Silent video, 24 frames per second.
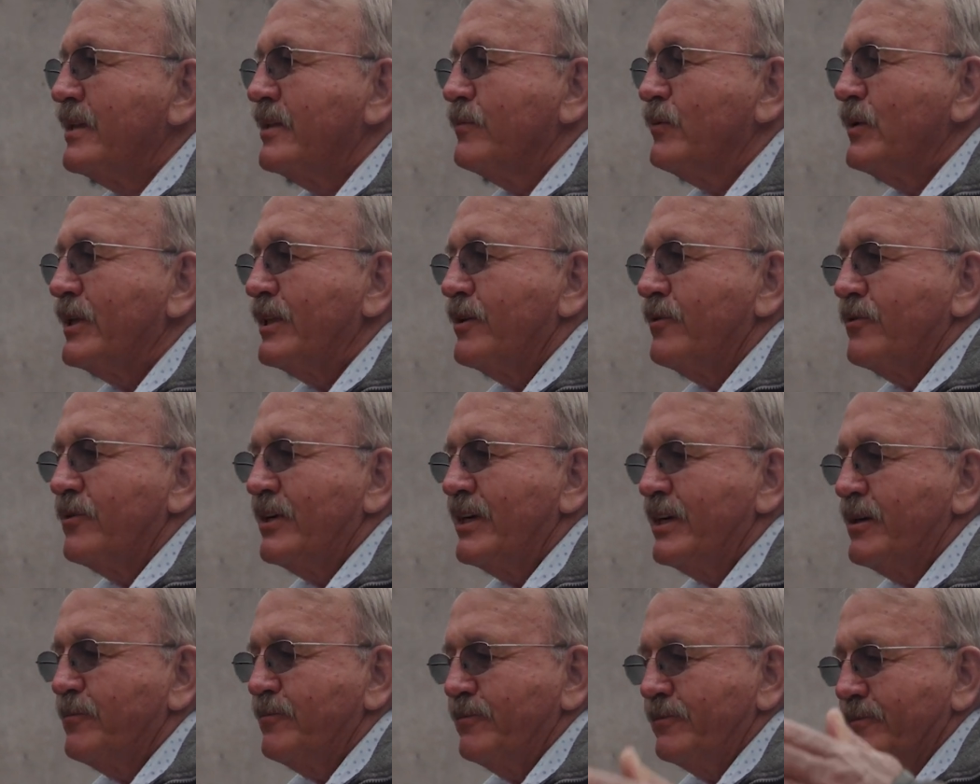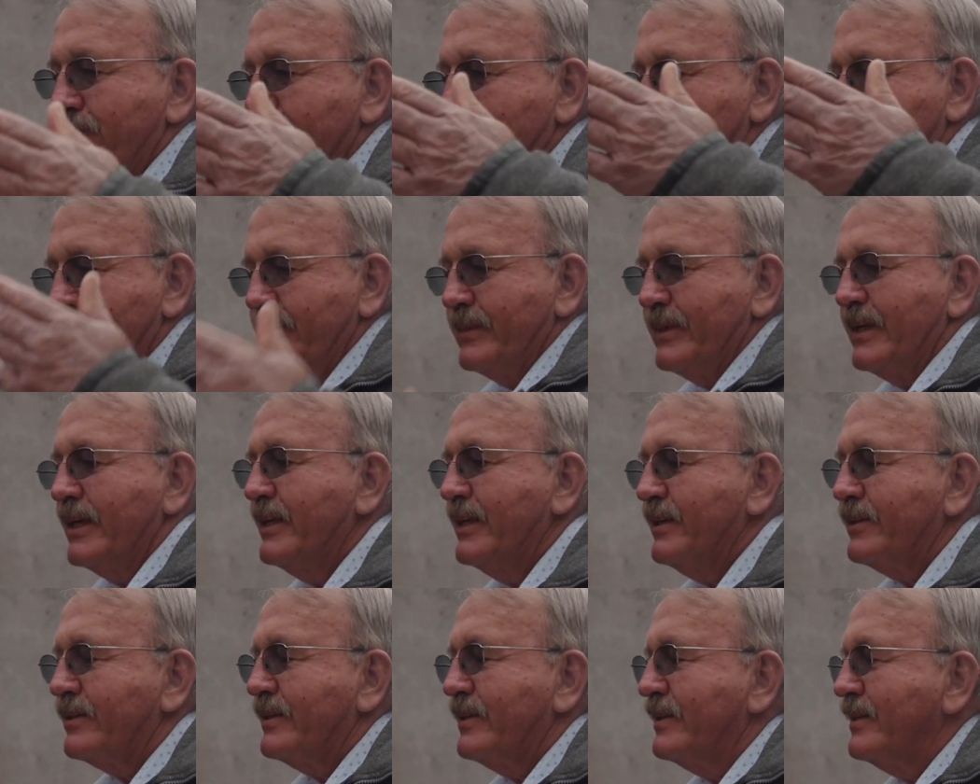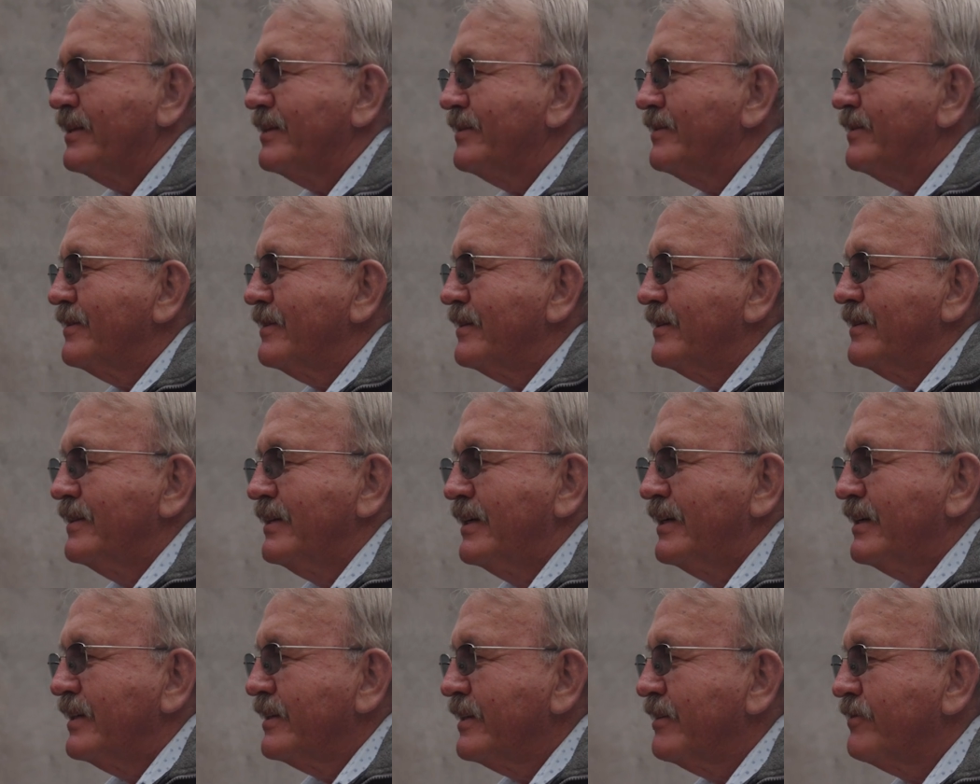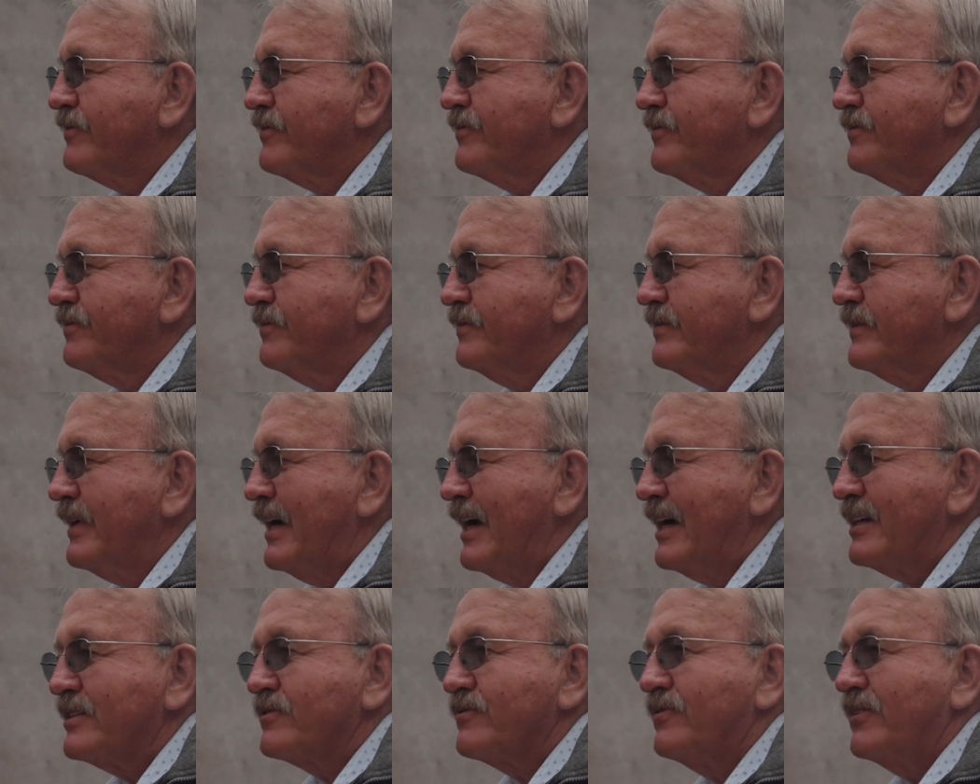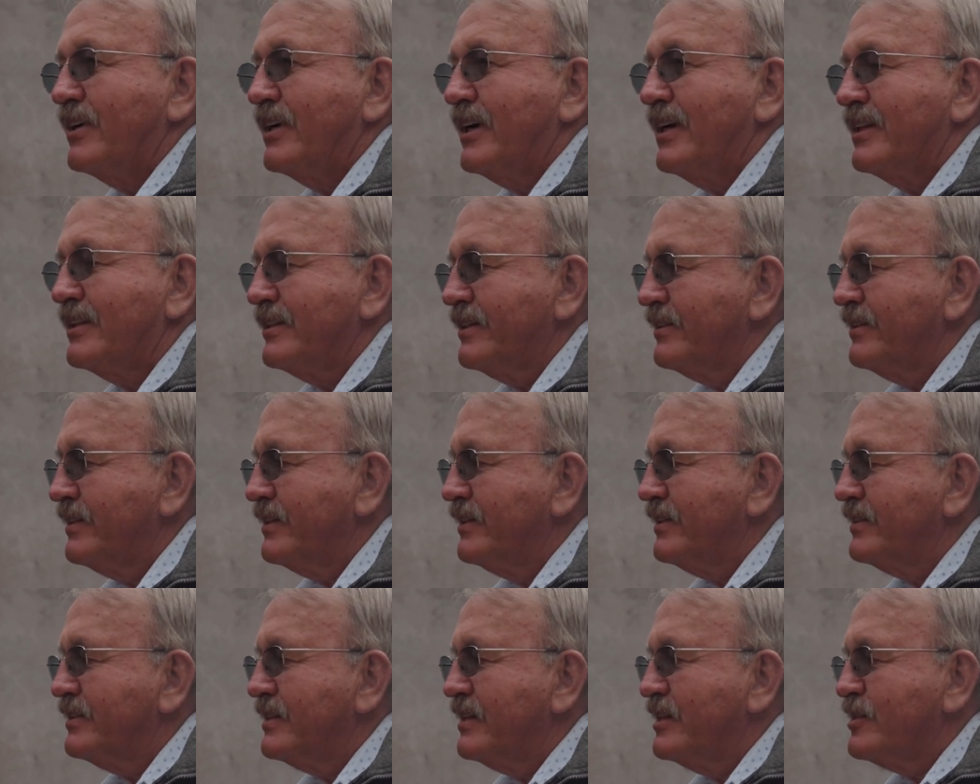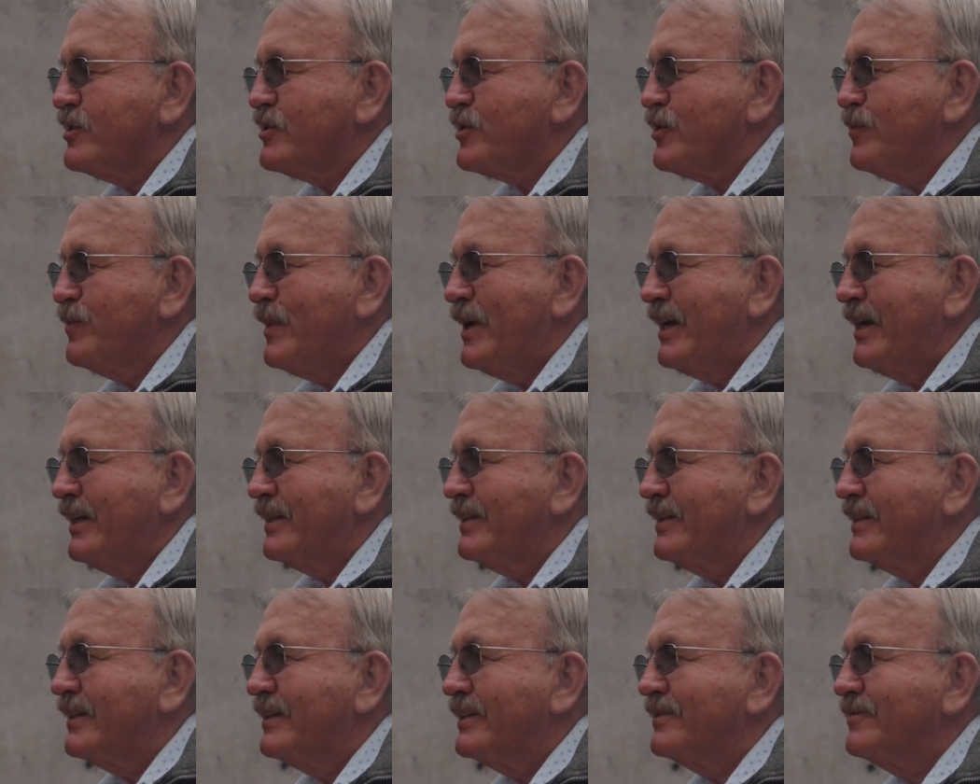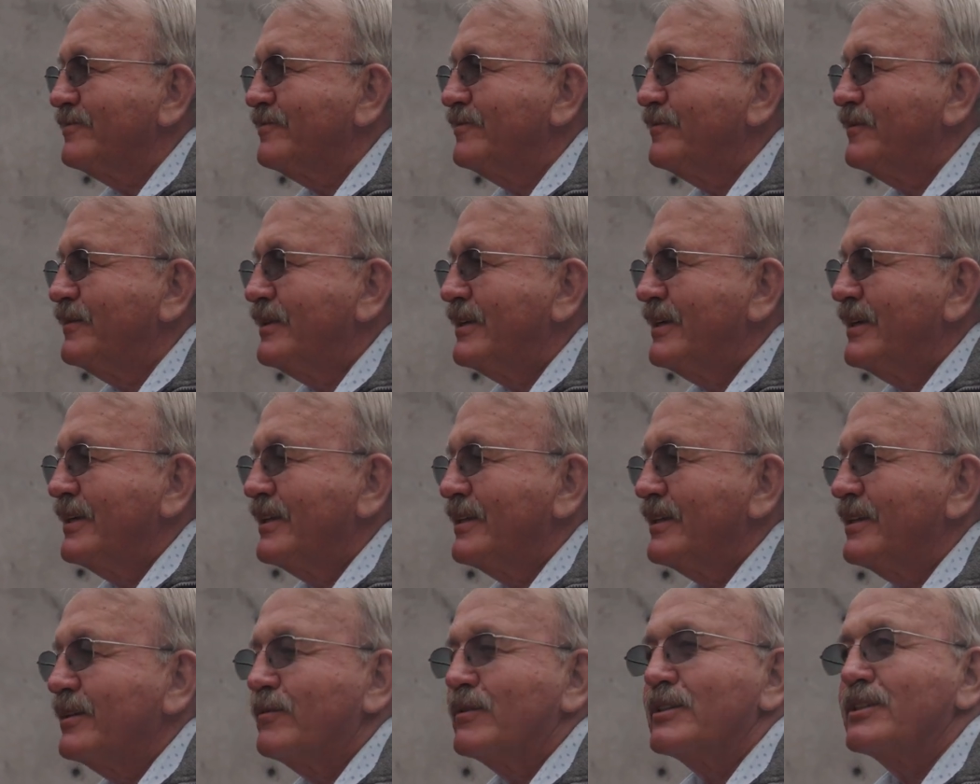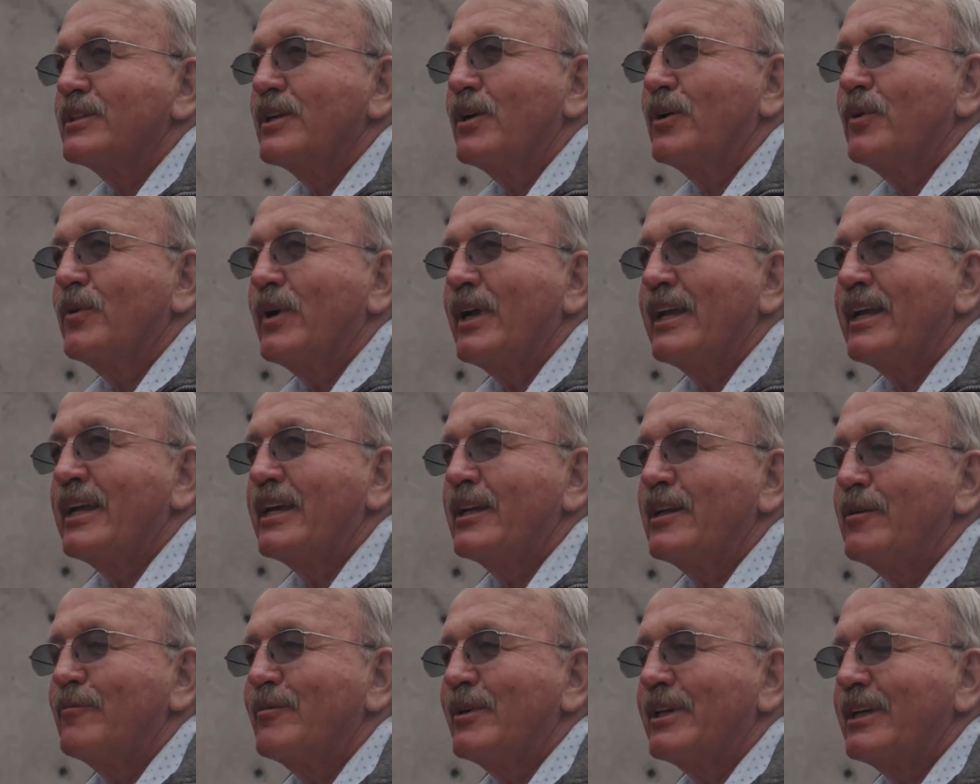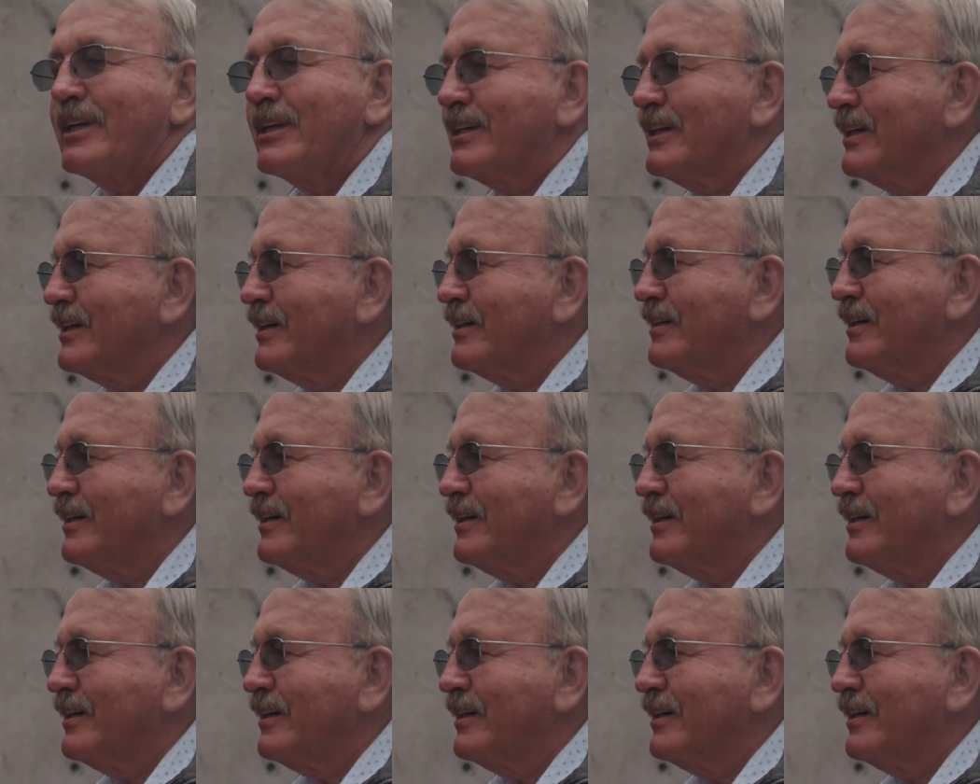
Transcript: when the rim hit the asphalt or the cement, there was no way anybody could